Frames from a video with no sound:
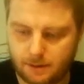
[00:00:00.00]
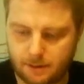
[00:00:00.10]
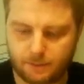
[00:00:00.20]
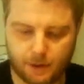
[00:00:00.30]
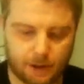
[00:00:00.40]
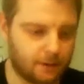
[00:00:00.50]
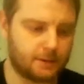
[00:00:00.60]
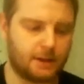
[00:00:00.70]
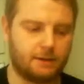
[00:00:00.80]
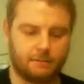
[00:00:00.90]
Don't want to lose
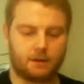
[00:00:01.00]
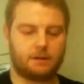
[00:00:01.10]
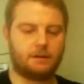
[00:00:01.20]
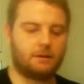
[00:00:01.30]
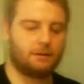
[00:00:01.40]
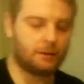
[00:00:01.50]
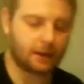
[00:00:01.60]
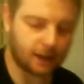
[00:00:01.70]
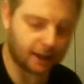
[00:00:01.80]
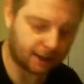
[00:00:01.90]
them.
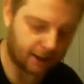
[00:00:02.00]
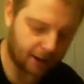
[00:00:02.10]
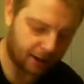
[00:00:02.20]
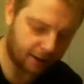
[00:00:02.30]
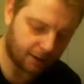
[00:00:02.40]
Connect the.